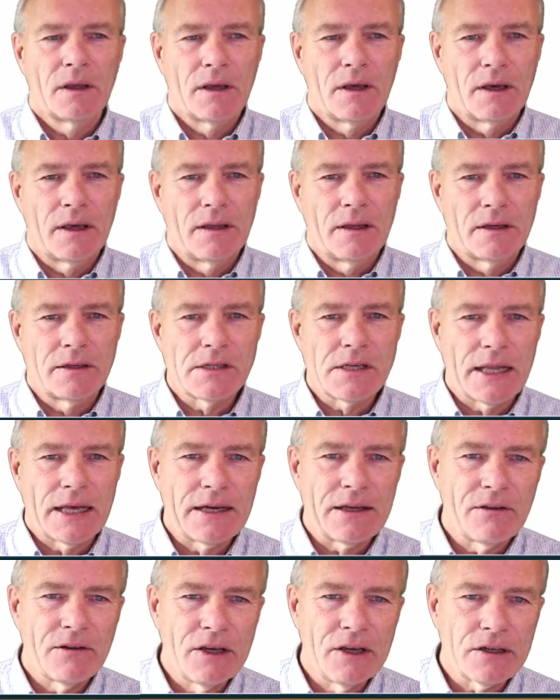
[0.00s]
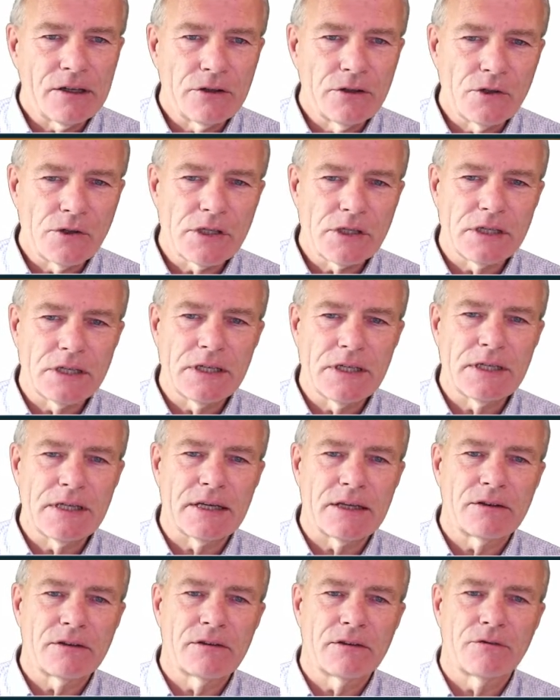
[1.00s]
In this slide here, you see
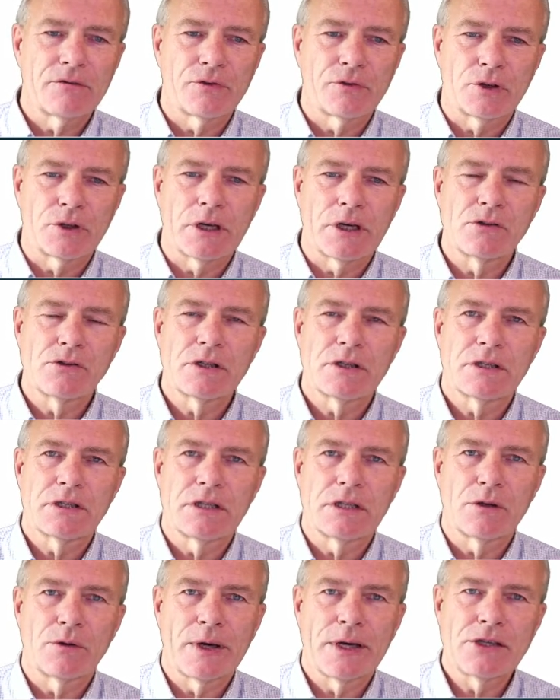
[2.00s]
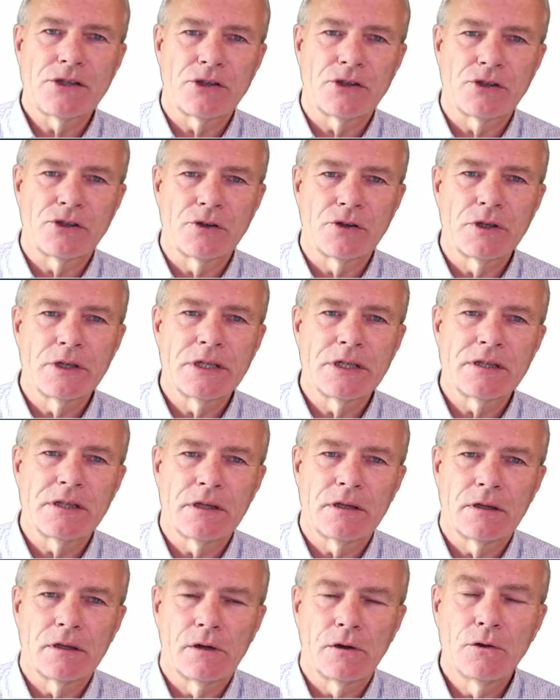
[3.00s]
that for those situations you
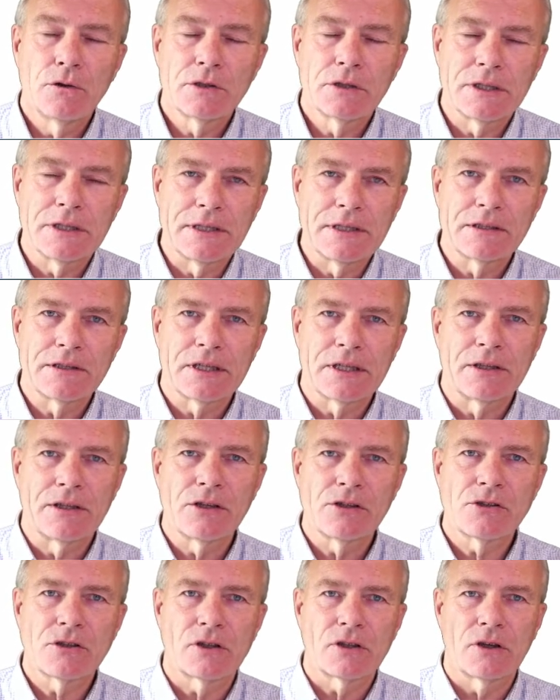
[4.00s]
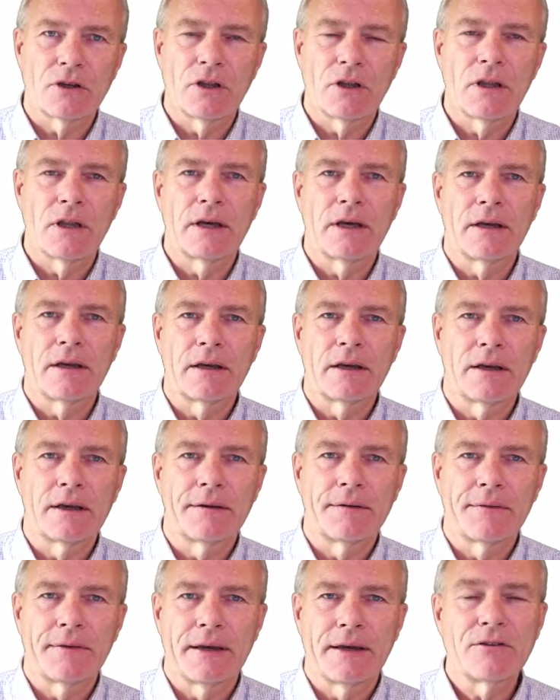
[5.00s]
use these industrial
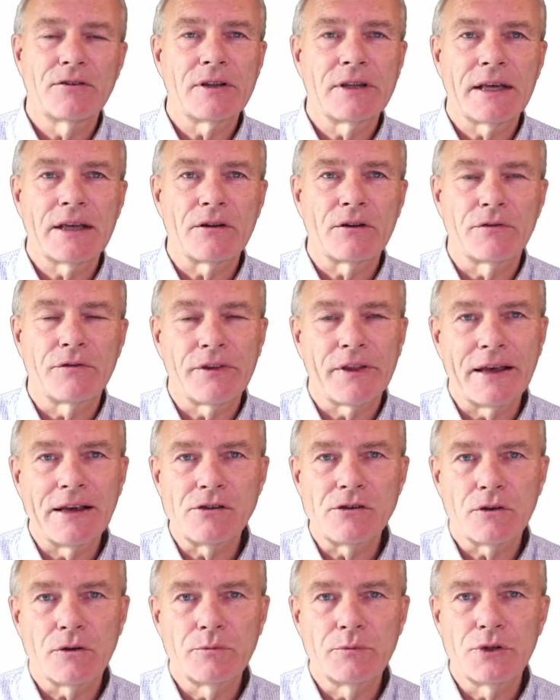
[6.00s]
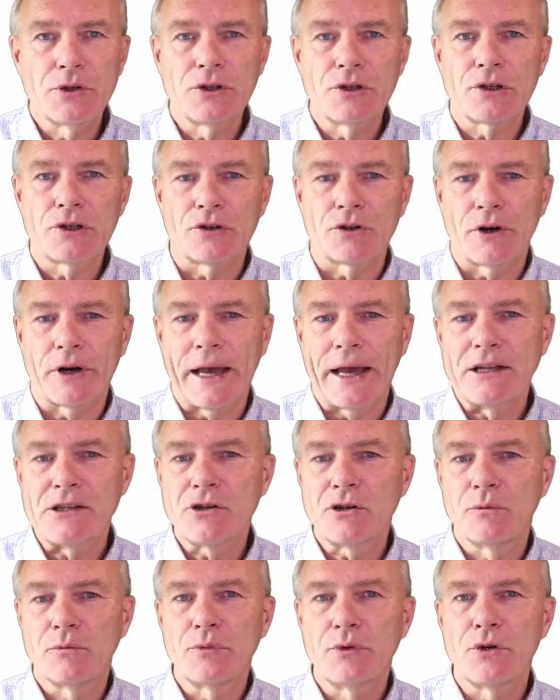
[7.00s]
Internet of Things computers or edge
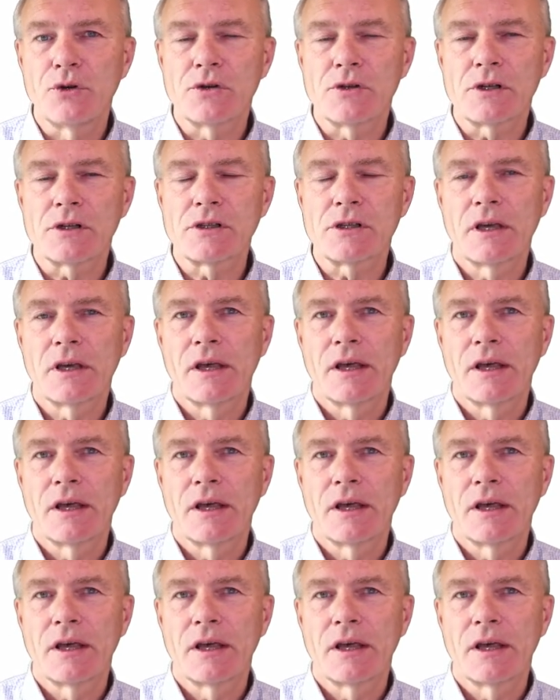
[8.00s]
computers,